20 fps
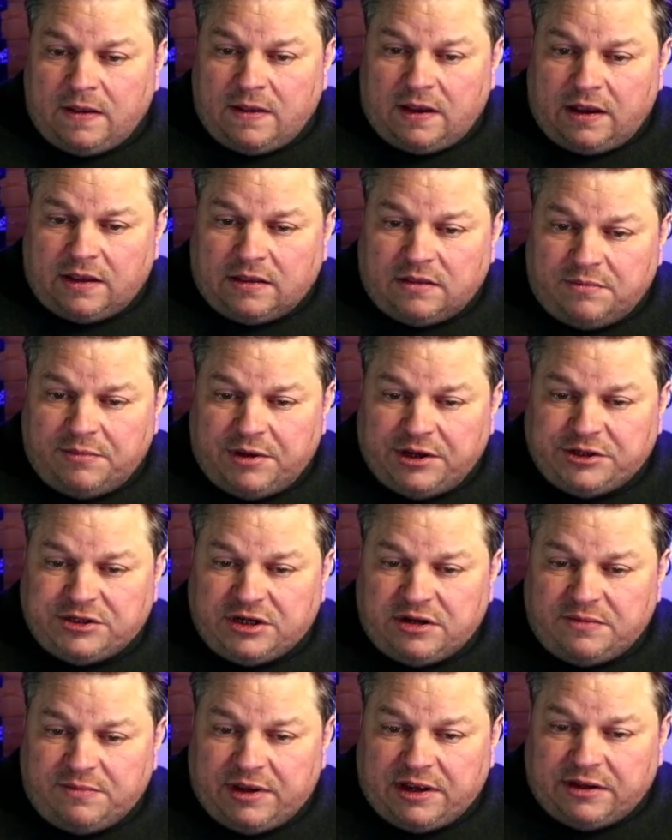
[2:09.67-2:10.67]
and the
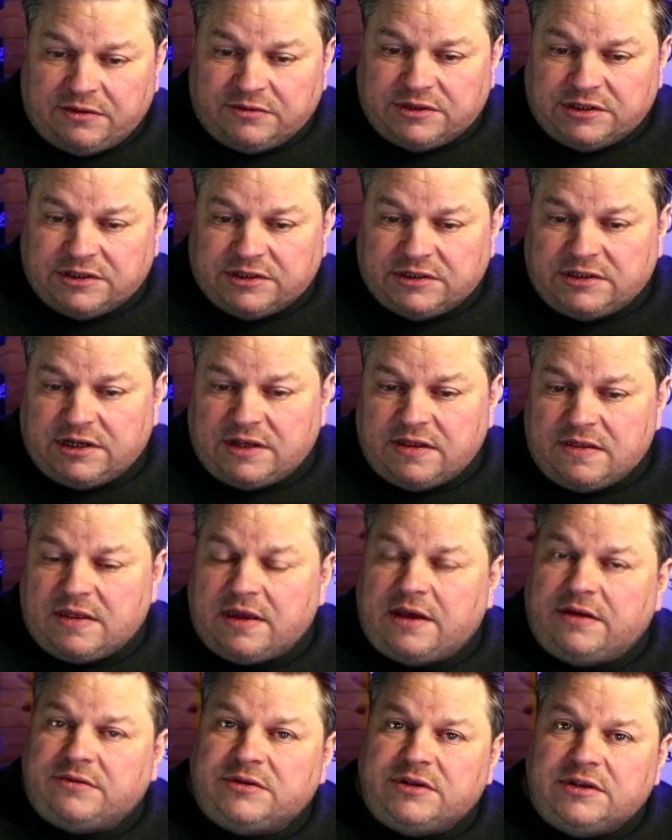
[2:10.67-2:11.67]
measured amount is
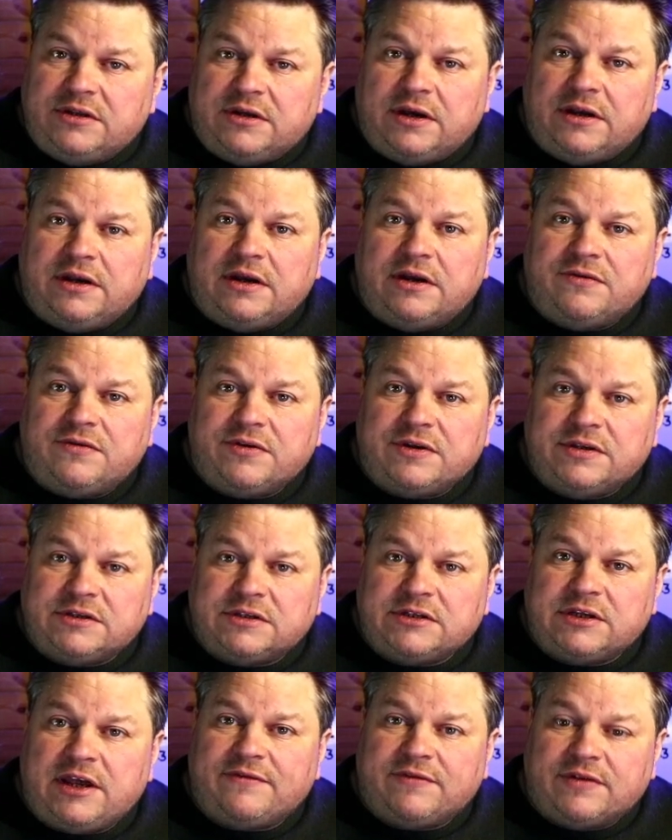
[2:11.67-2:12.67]

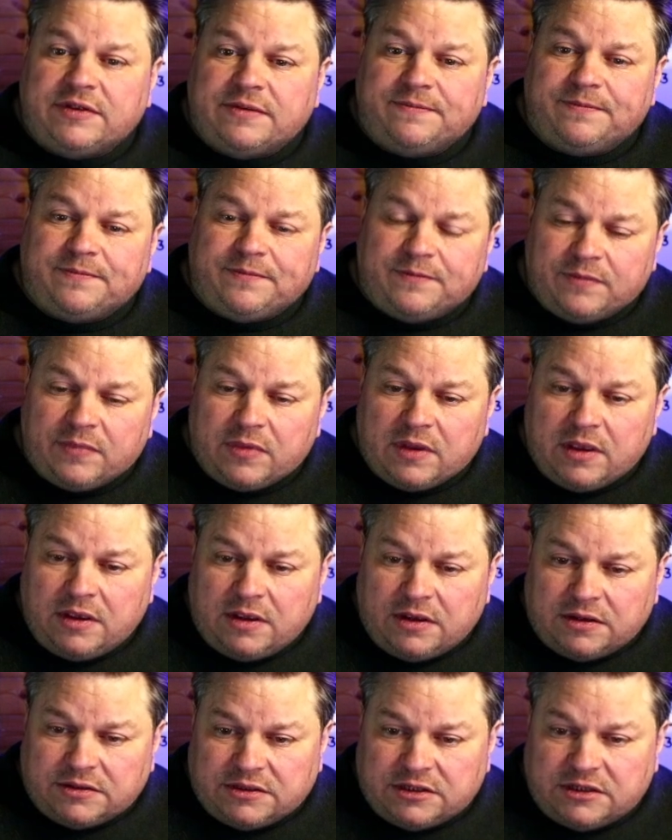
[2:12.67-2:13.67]
10,907.
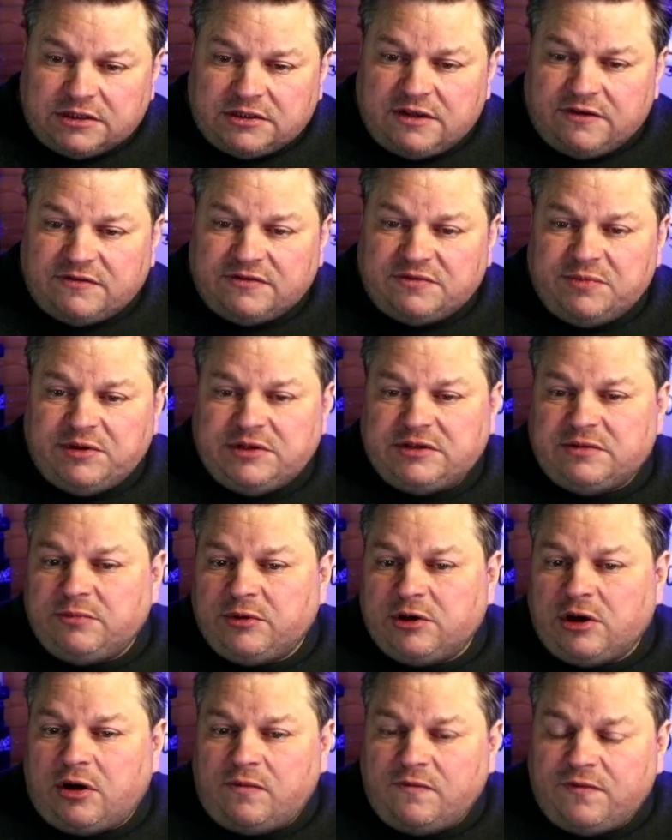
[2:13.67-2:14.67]
So this gives me
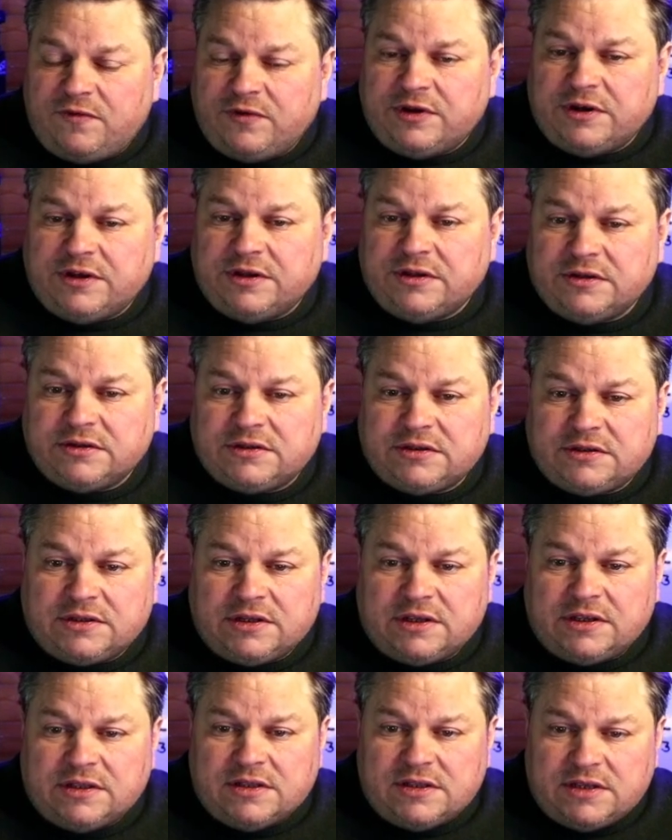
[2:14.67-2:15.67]
some confidence
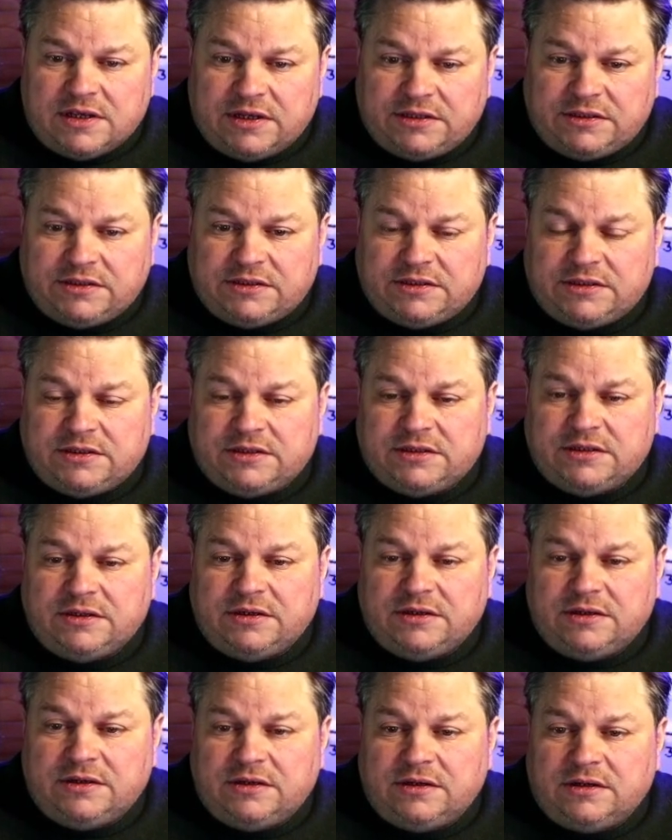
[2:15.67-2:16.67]
that this
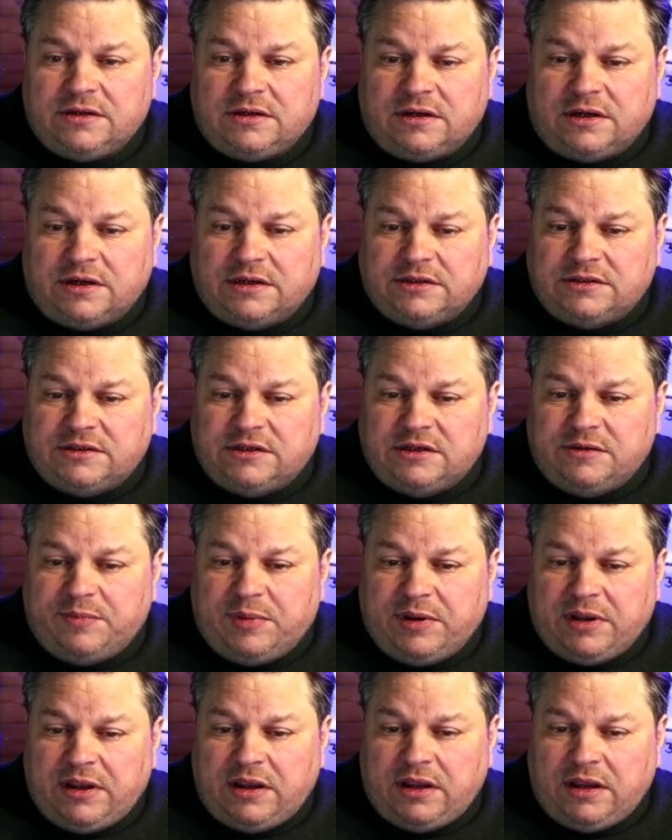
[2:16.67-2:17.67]

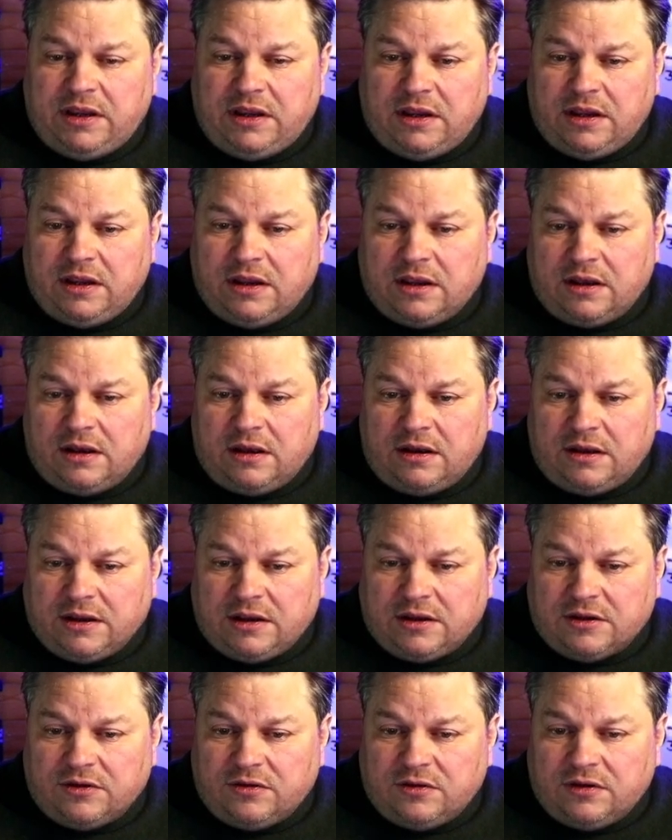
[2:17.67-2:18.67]
ICP, I
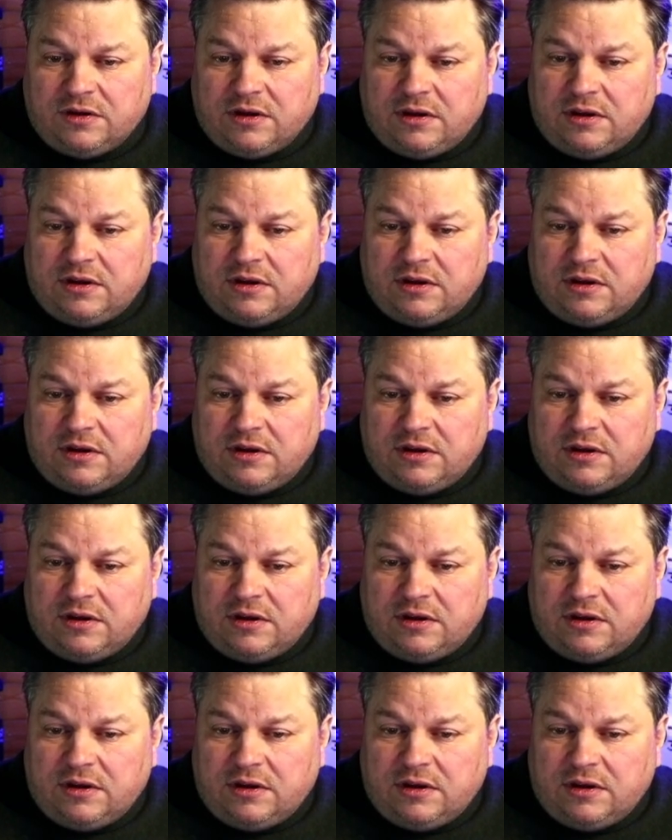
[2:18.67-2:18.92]
can